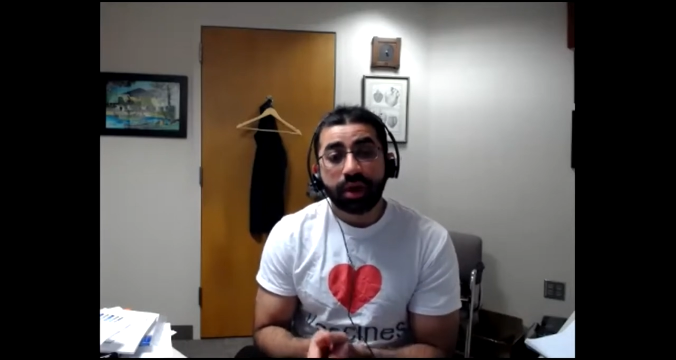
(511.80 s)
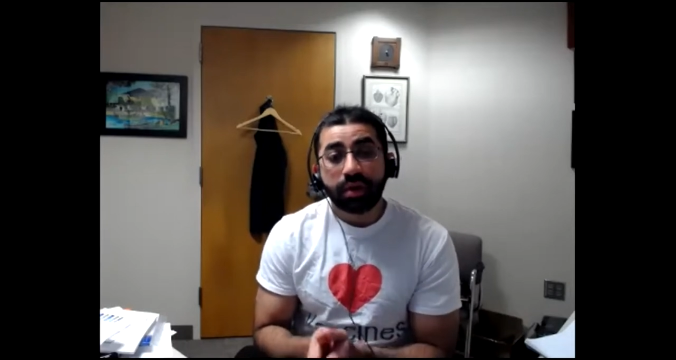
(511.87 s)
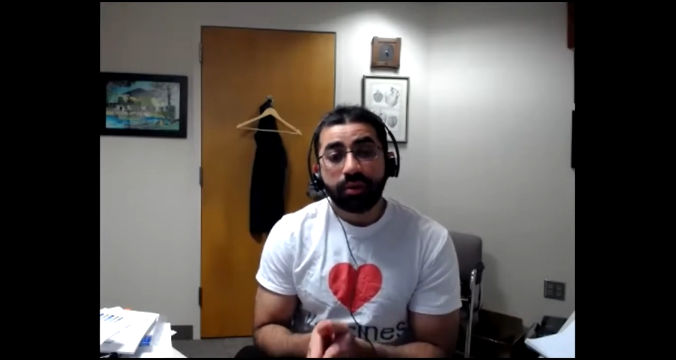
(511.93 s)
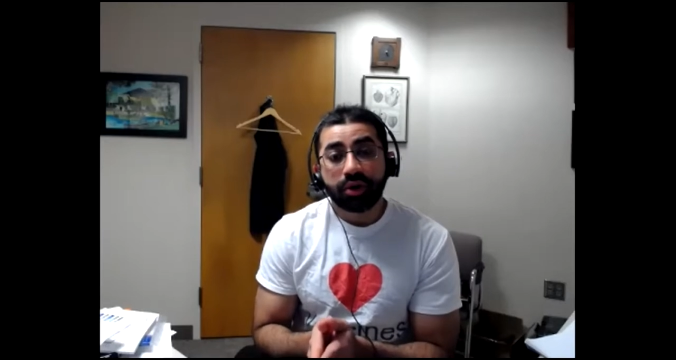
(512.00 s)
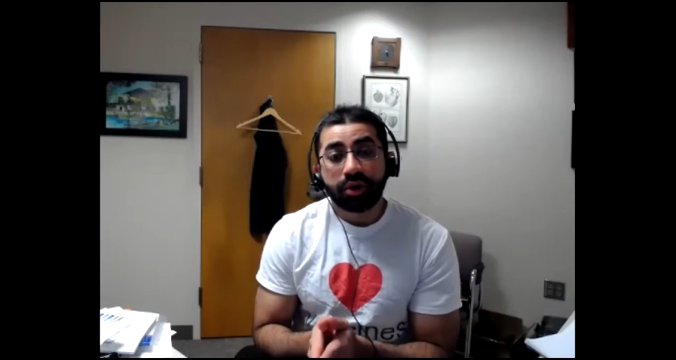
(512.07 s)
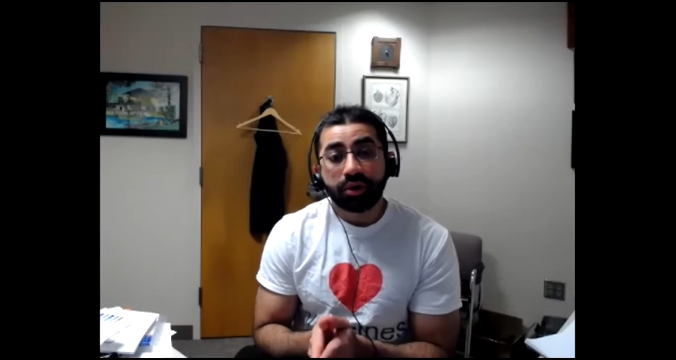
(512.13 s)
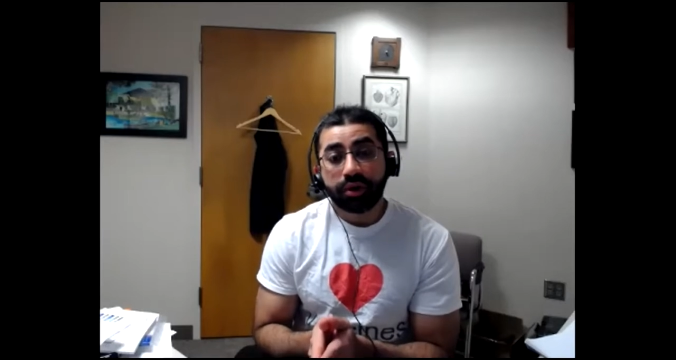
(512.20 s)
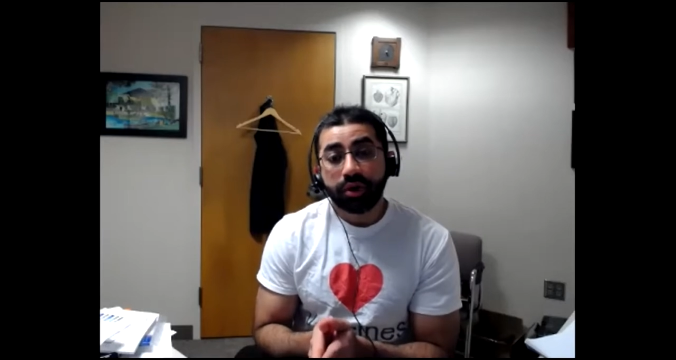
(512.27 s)

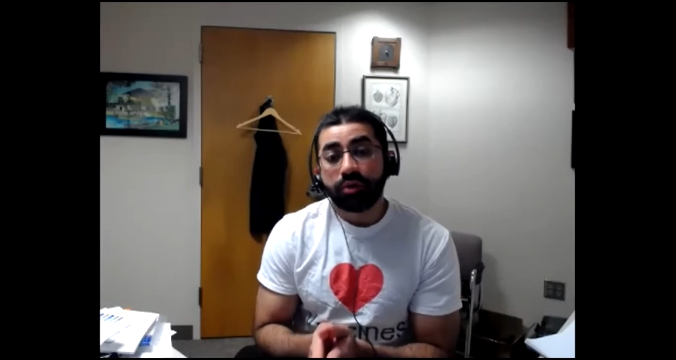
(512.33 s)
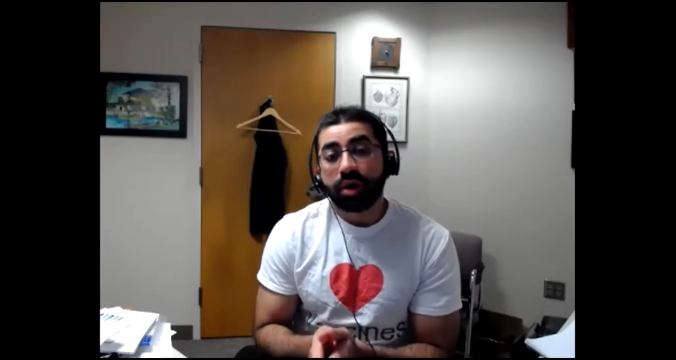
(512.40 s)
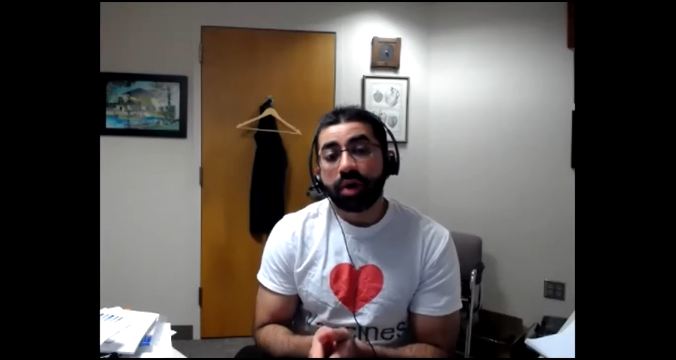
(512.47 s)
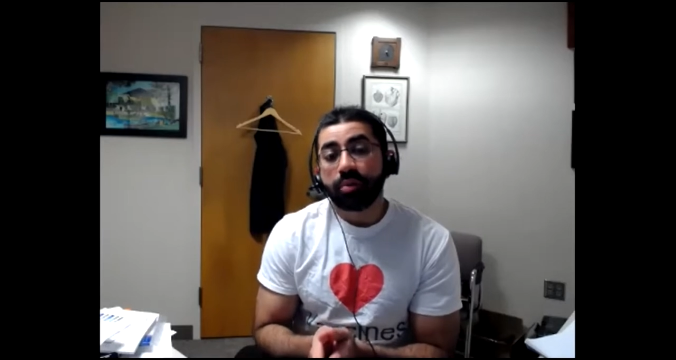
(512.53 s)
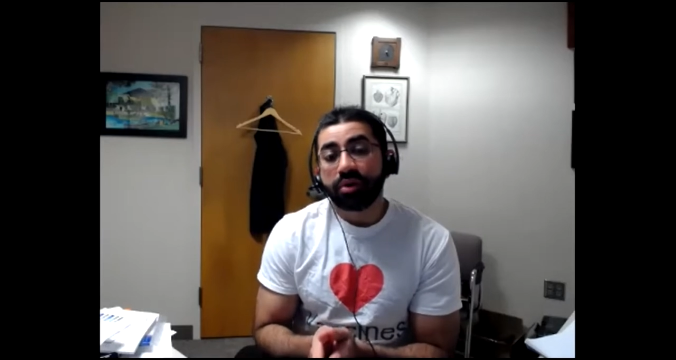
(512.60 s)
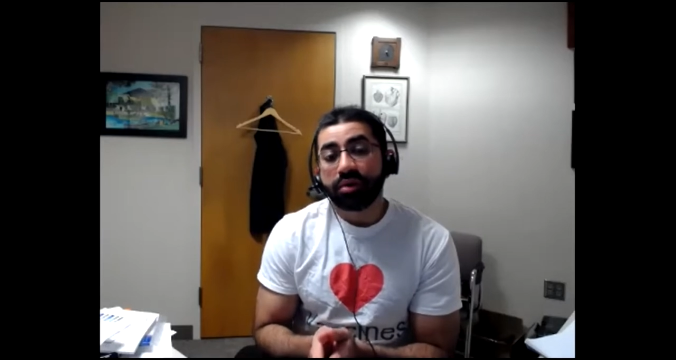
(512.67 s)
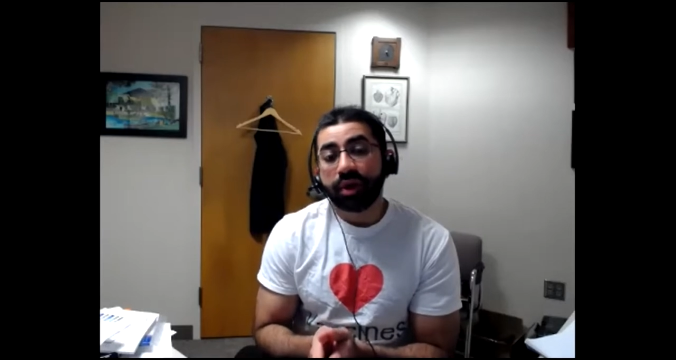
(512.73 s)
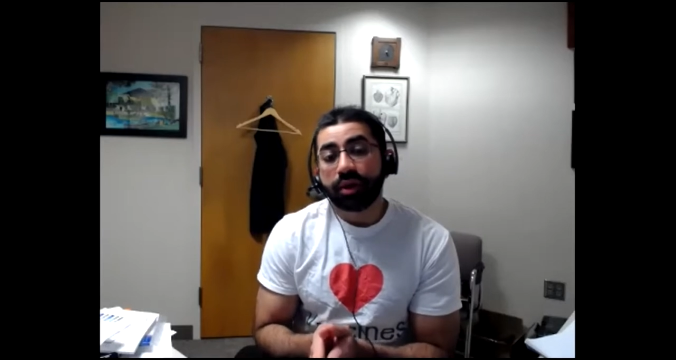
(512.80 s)
because you
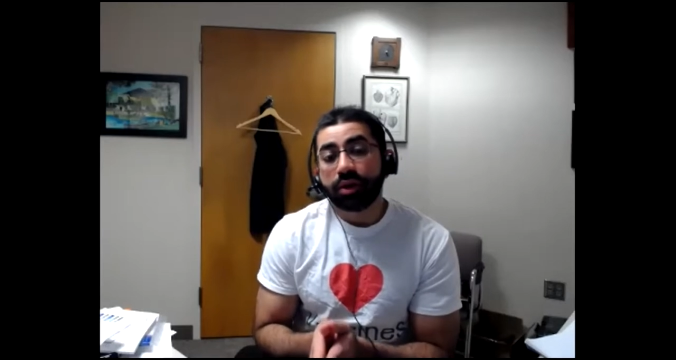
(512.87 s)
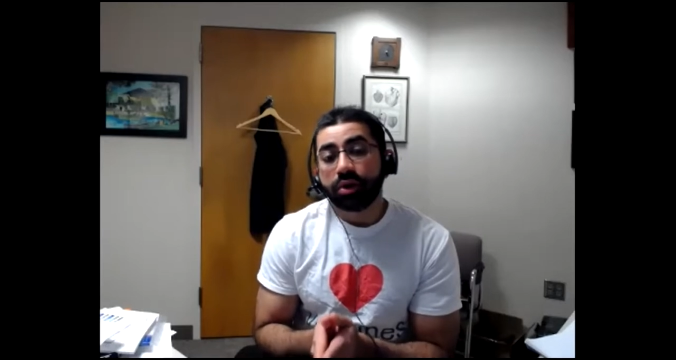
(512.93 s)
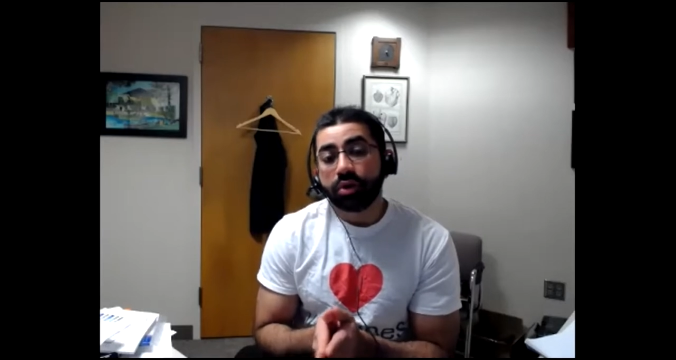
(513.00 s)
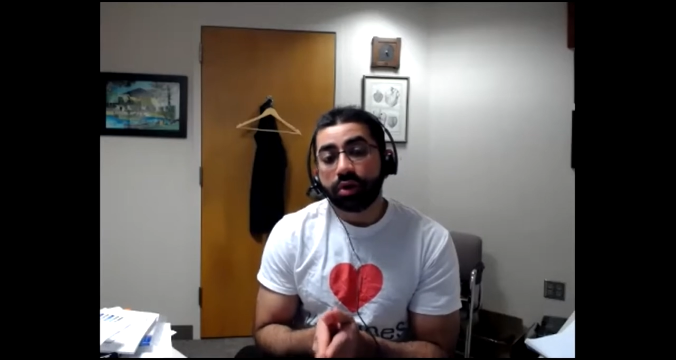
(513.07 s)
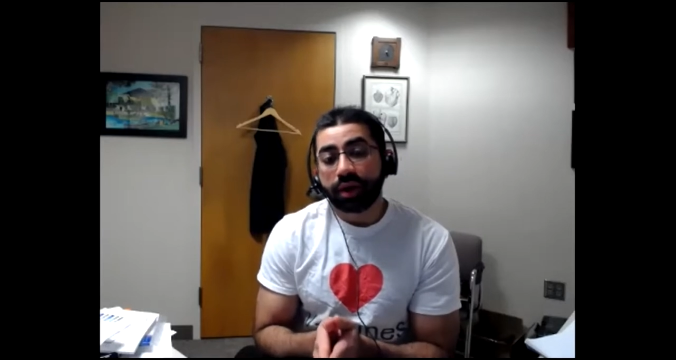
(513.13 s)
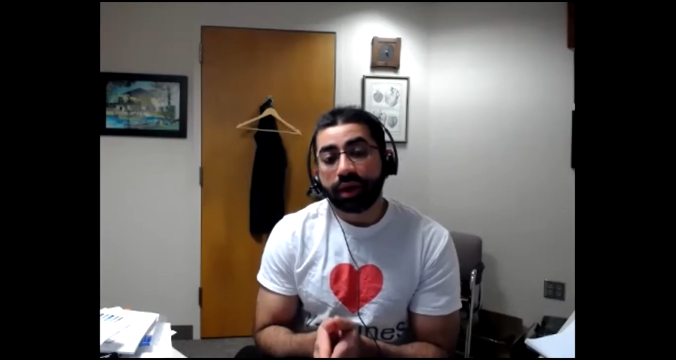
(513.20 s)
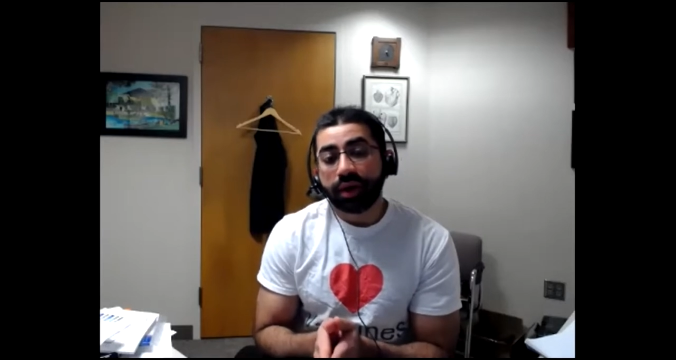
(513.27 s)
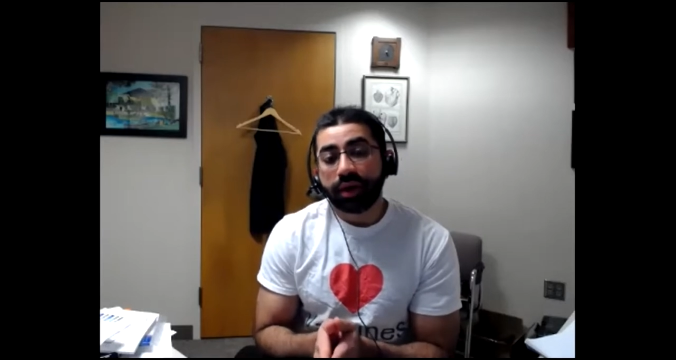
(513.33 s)
represent the
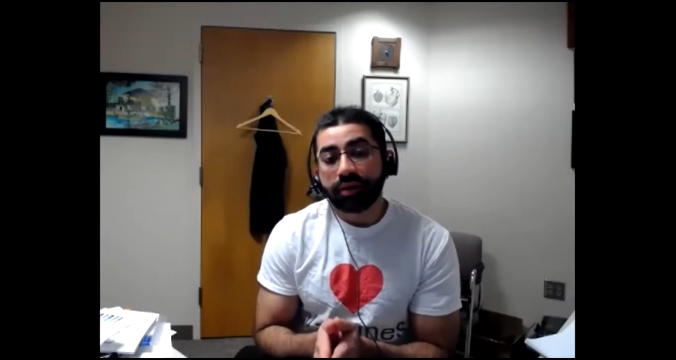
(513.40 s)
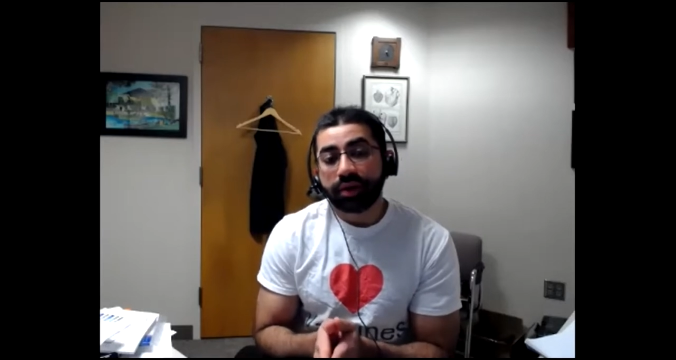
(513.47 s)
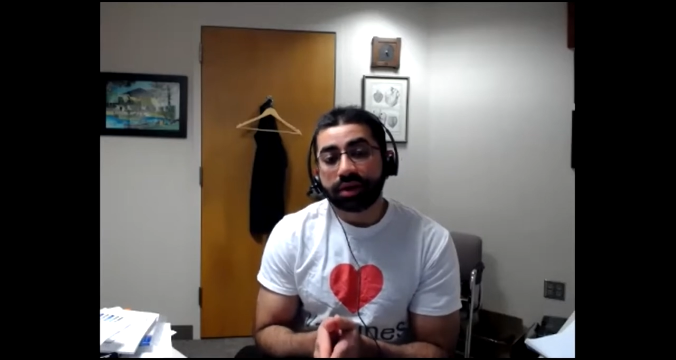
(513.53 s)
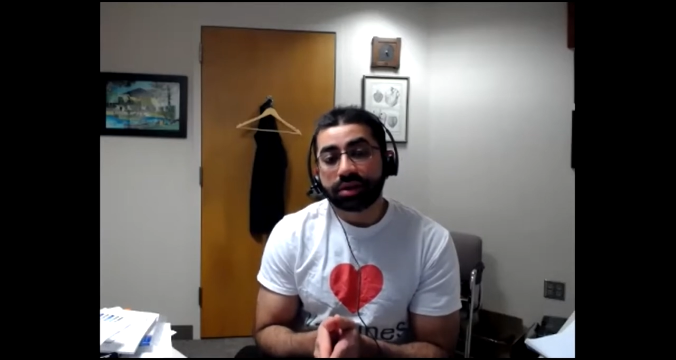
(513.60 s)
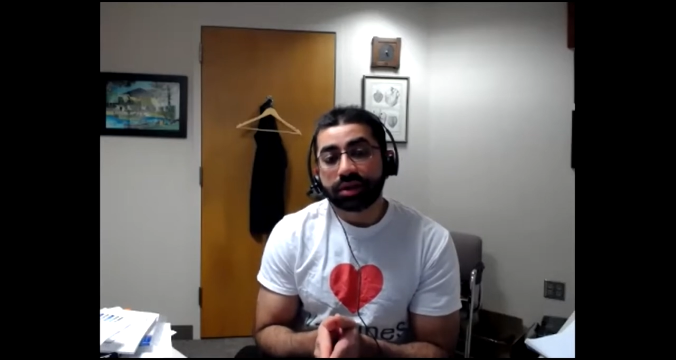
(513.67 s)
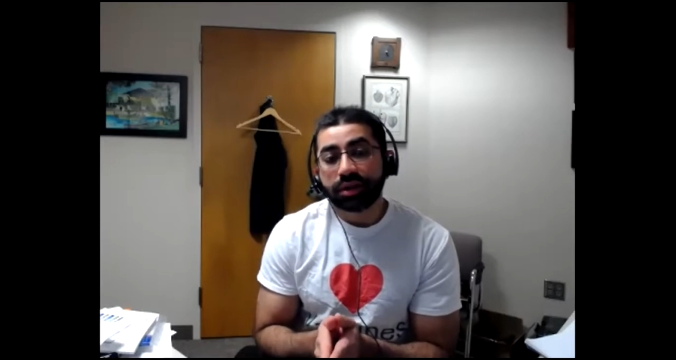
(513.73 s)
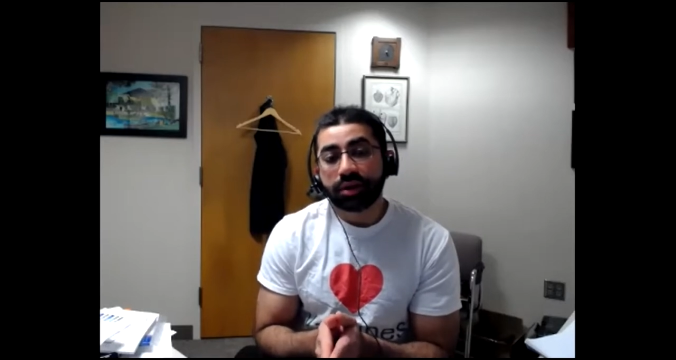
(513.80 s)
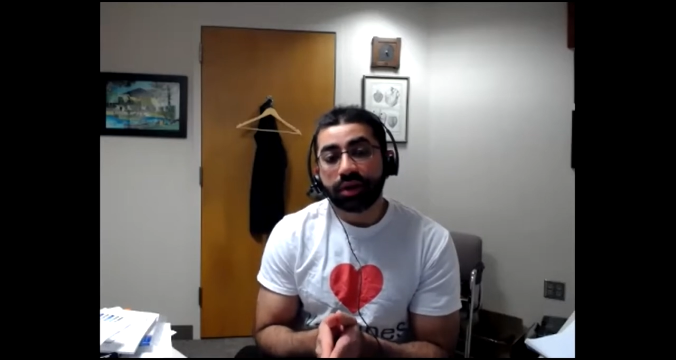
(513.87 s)

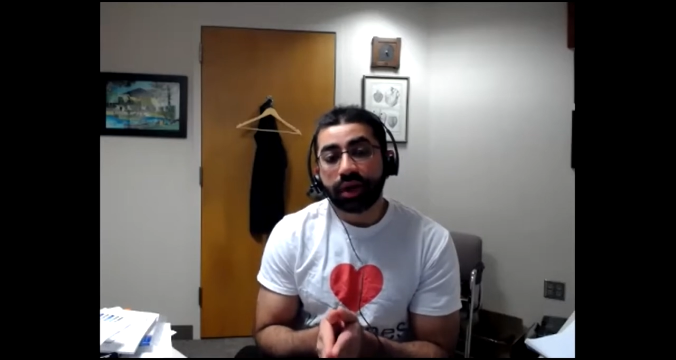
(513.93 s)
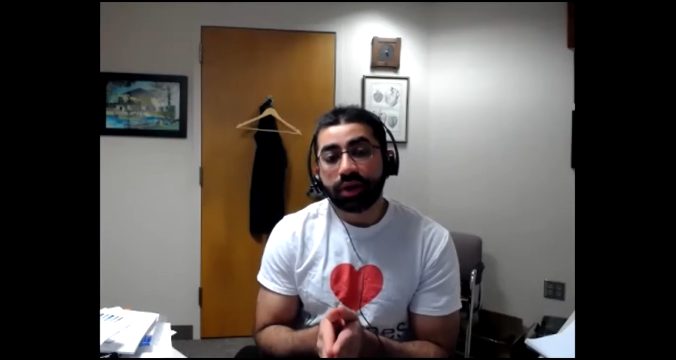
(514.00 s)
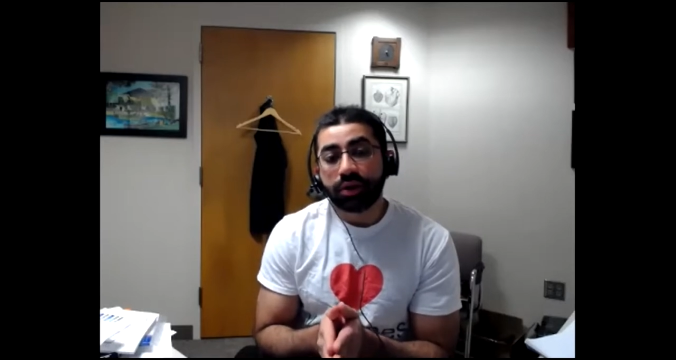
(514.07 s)
organization that